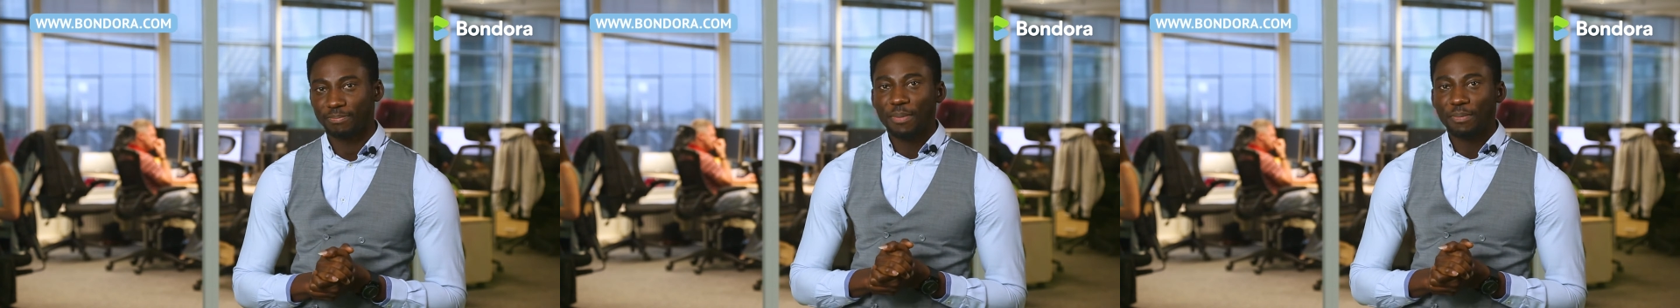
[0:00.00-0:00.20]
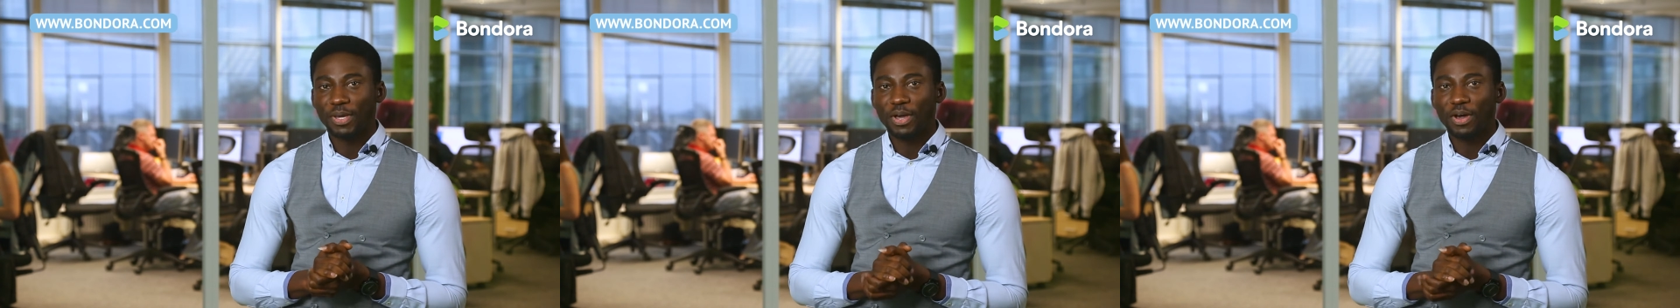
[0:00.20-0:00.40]

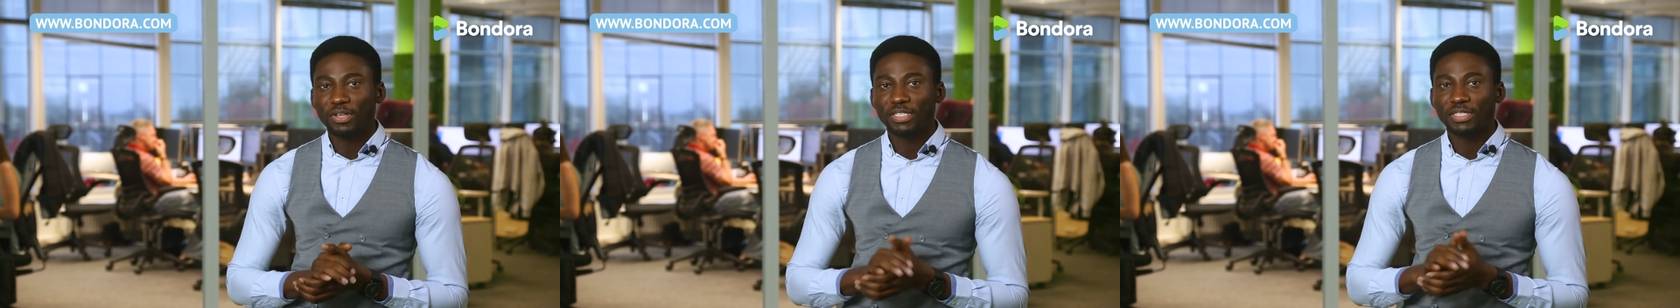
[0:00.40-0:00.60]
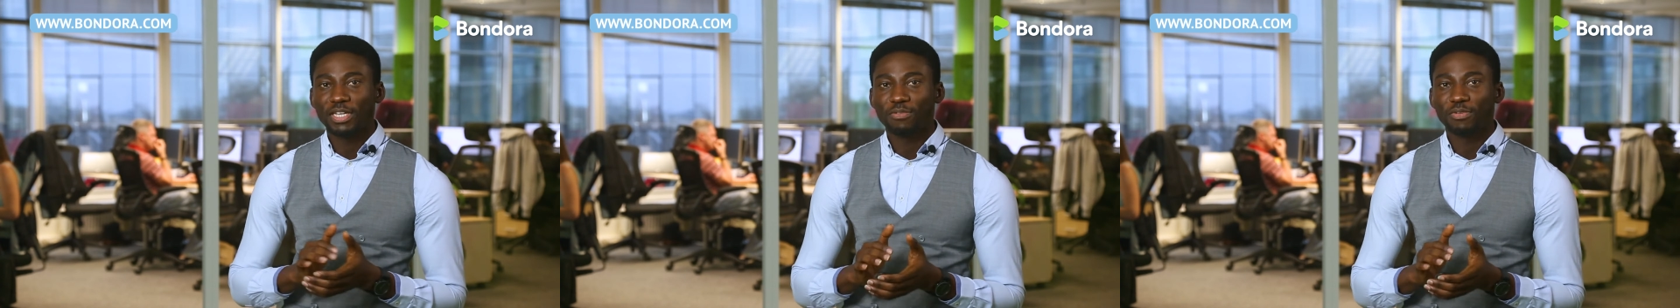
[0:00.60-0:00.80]

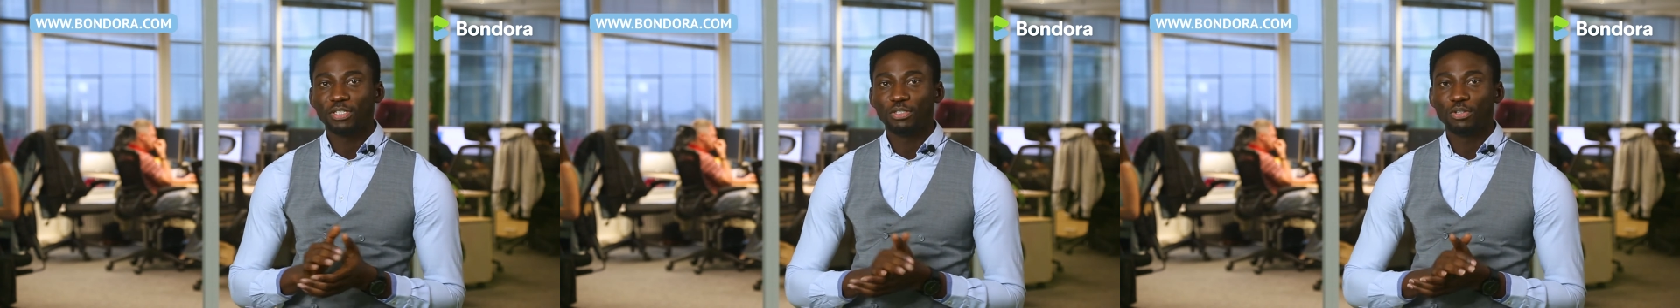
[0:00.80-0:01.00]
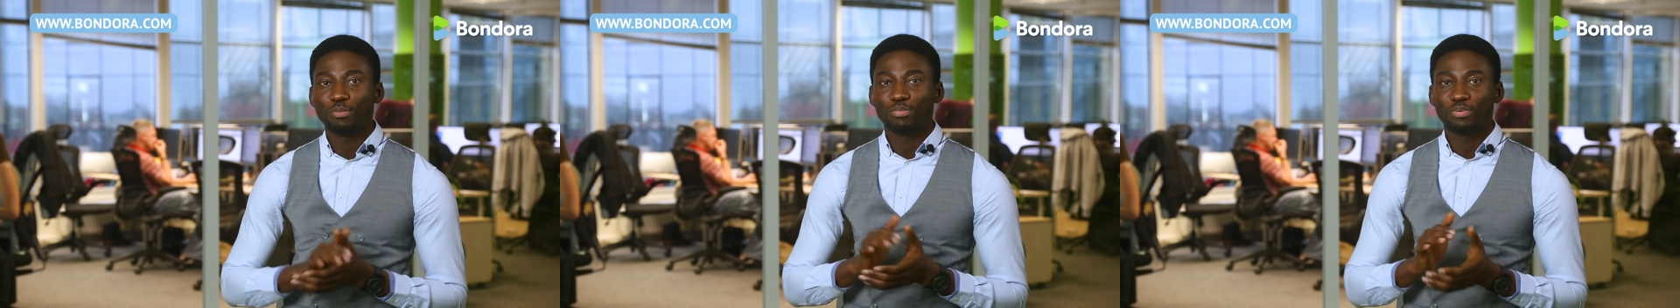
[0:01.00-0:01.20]
Because there is
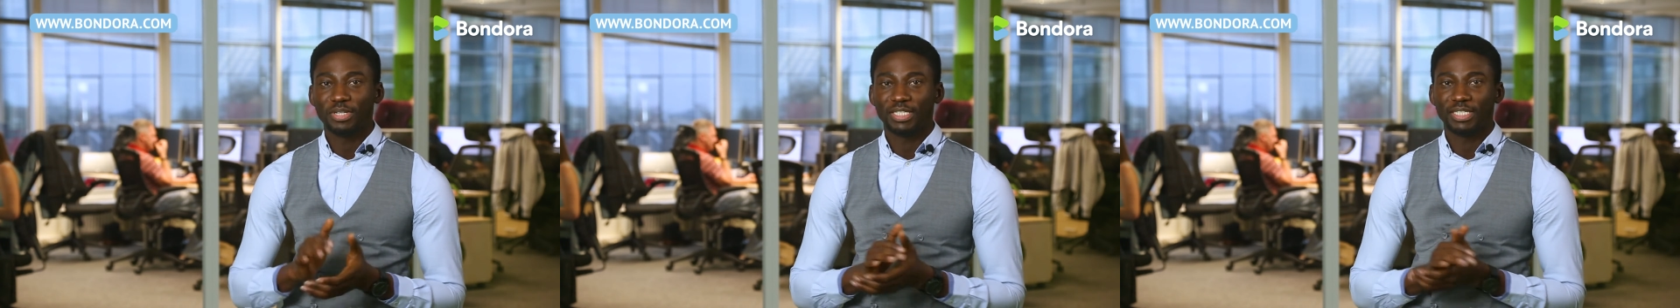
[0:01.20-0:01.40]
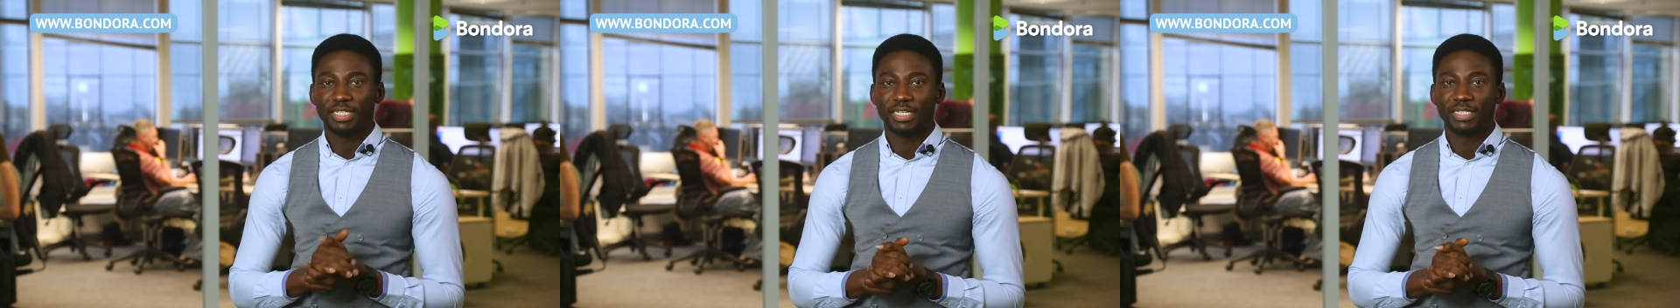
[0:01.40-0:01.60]
no
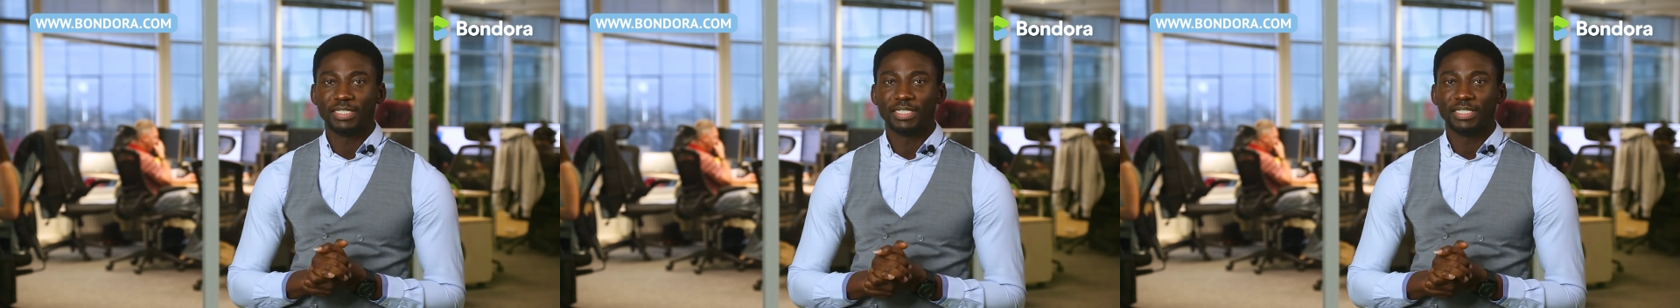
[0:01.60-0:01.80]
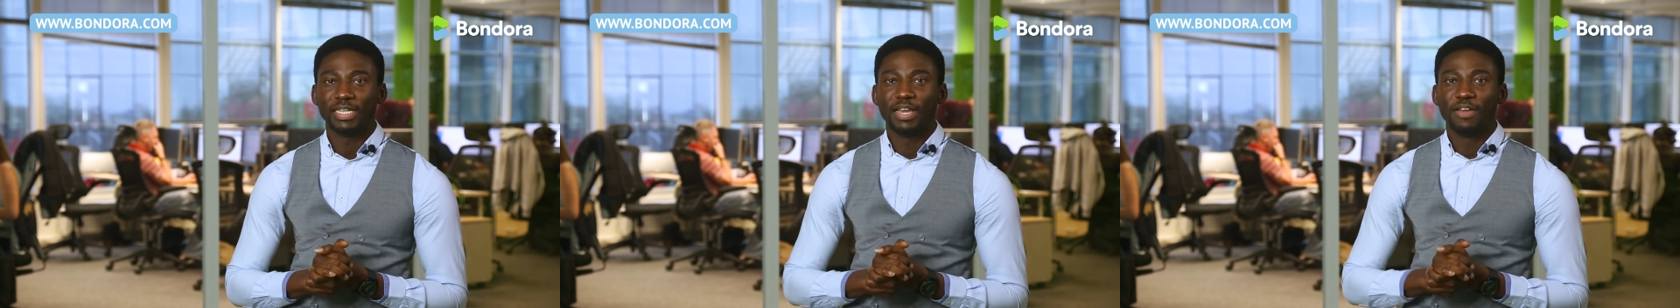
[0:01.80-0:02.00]

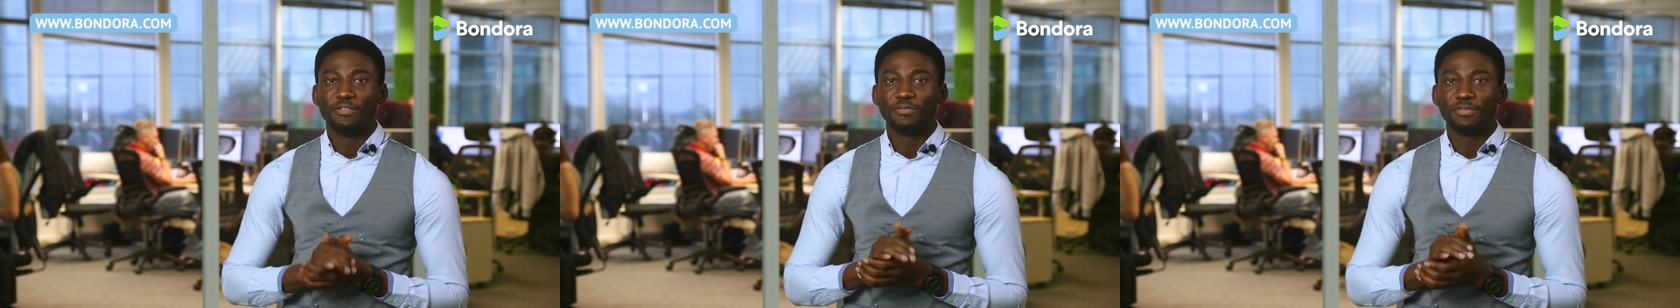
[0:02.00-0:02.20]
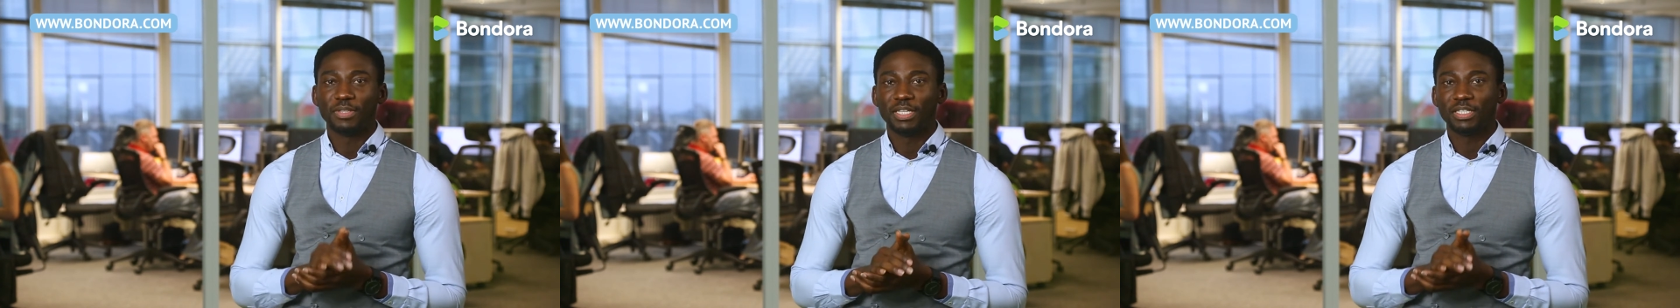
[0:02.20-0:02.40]
precedent
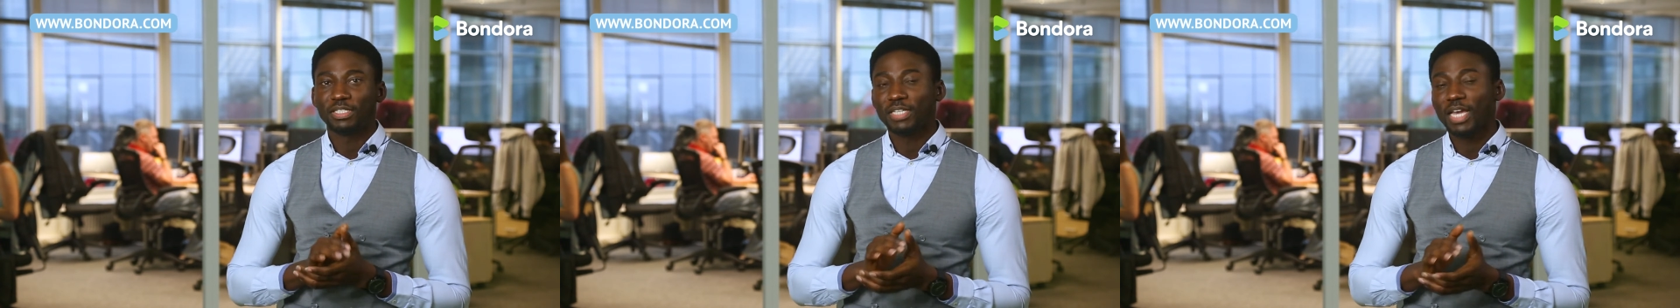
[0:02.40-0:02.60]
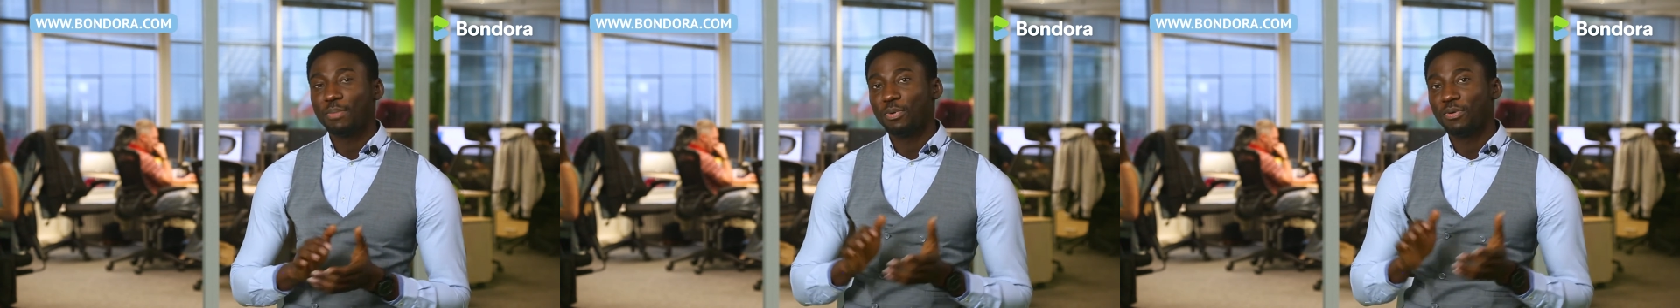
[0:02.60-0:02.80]
for this
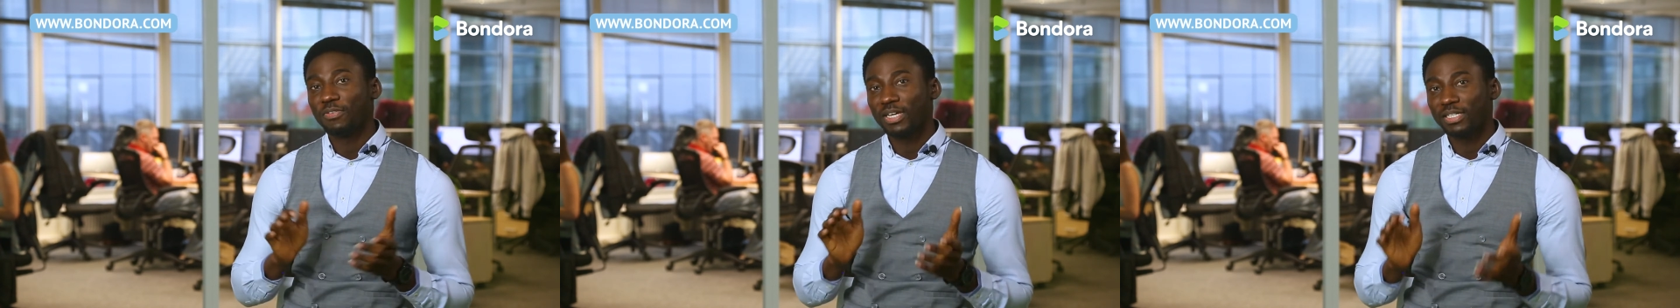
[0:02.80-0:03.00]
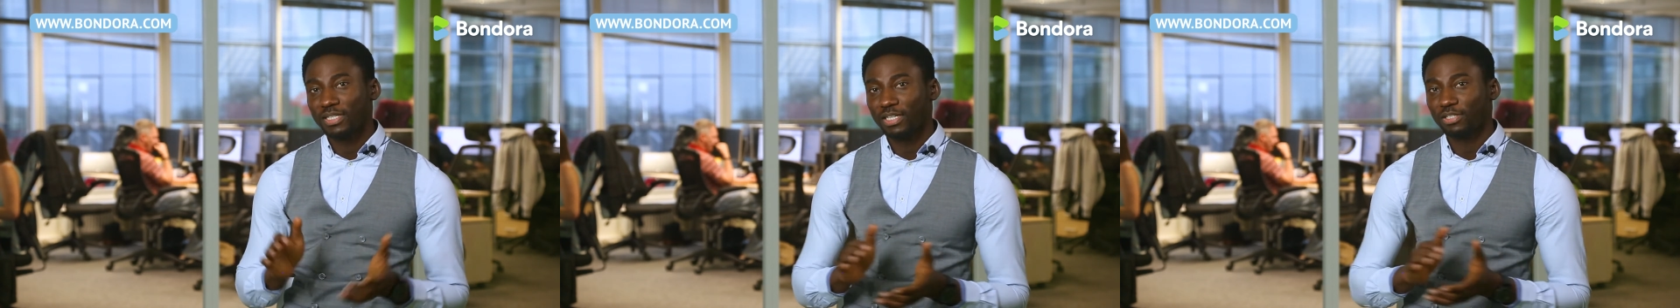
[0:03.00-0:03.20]
type of
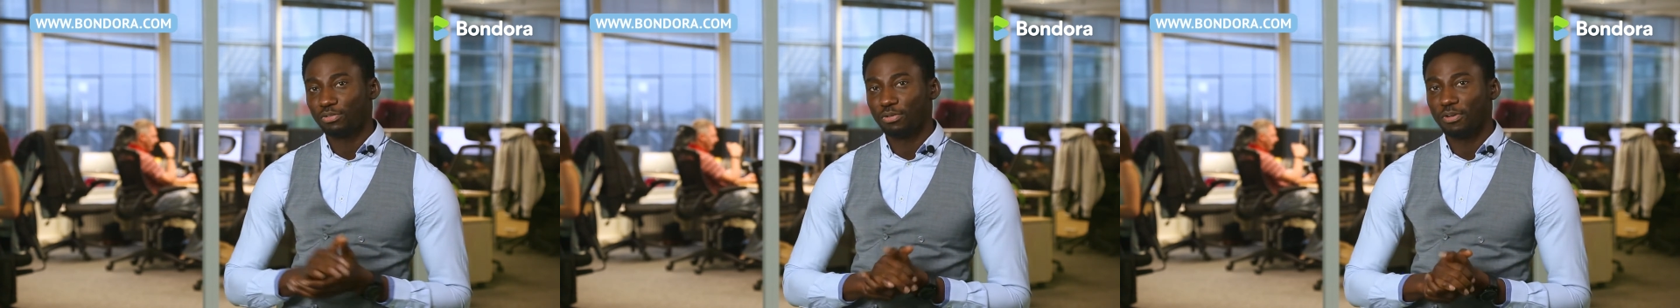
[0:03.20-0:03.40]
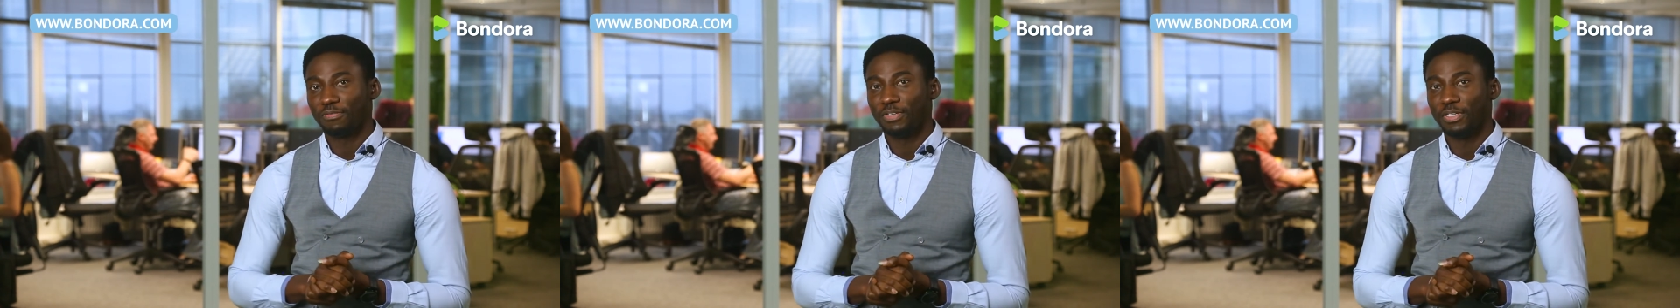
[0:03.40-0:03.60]

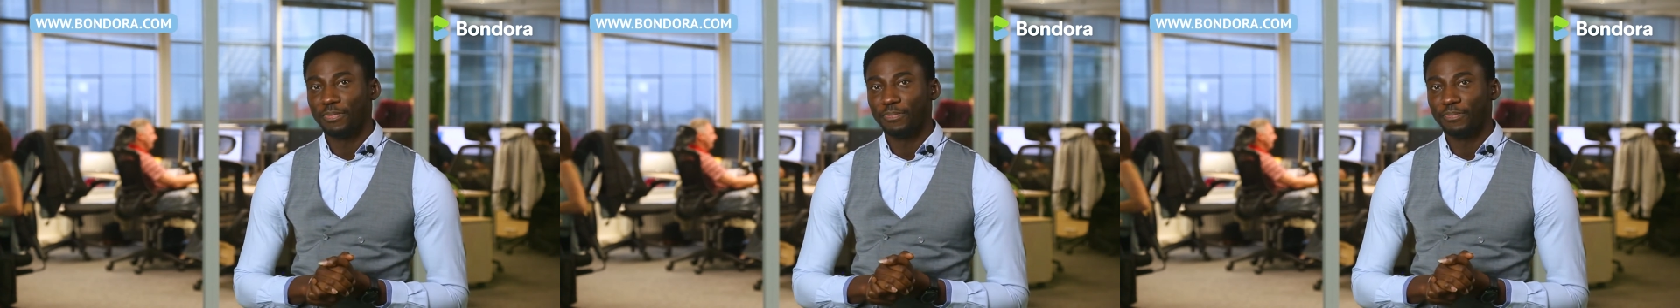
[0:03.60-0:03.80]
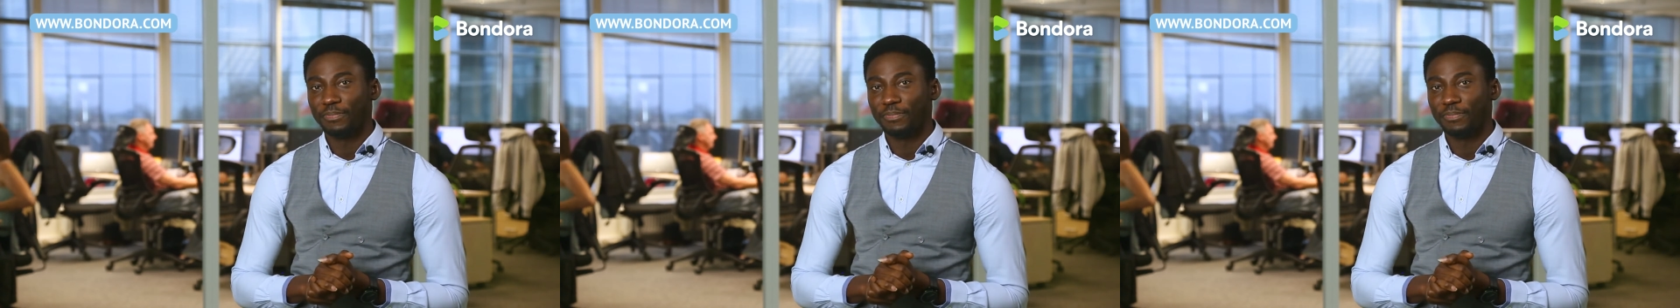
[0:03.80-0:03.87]
catastrophe,